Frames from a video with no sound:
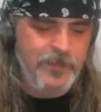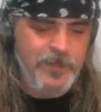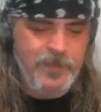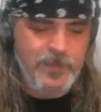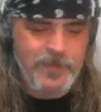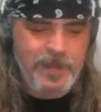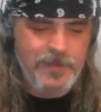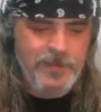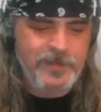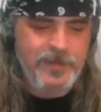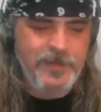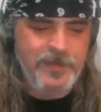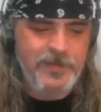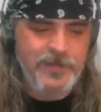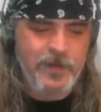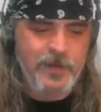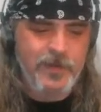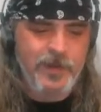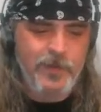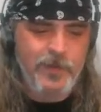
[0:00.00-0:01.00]
2,000 years
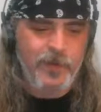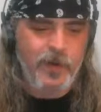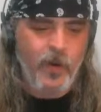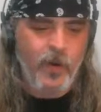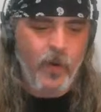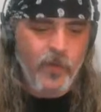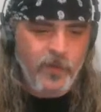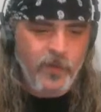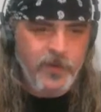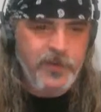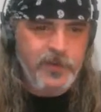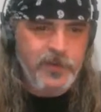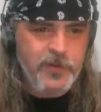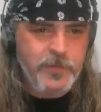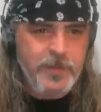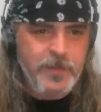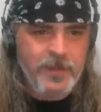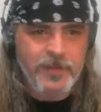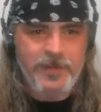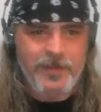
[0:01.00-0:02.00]
ago, there over 2
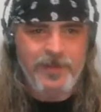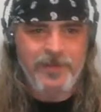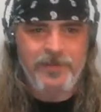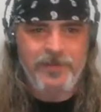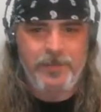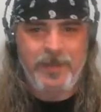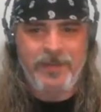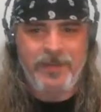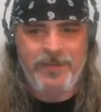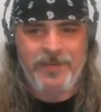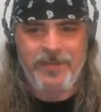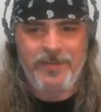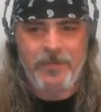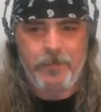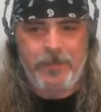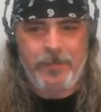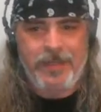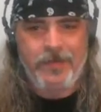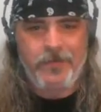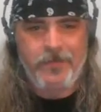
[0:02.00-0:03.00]
million species
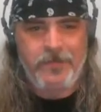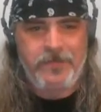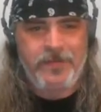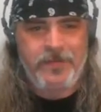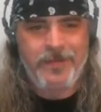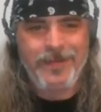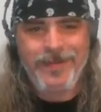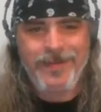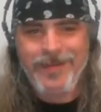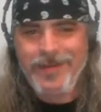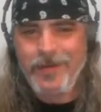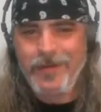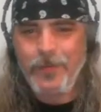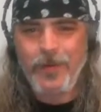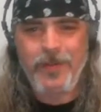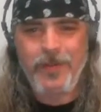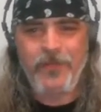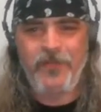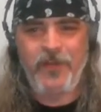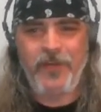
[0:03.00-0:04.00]
of beetles.
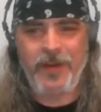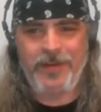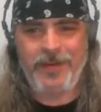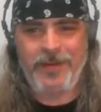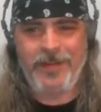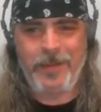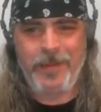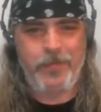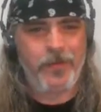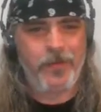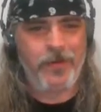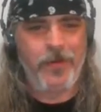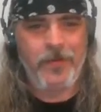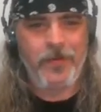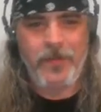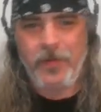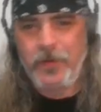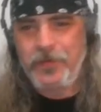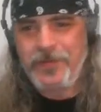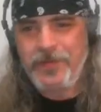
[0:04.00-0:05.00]
Where the fuck did they put all
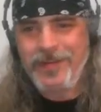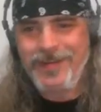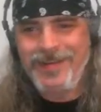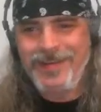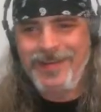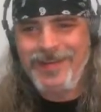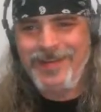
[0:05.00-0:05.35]
those?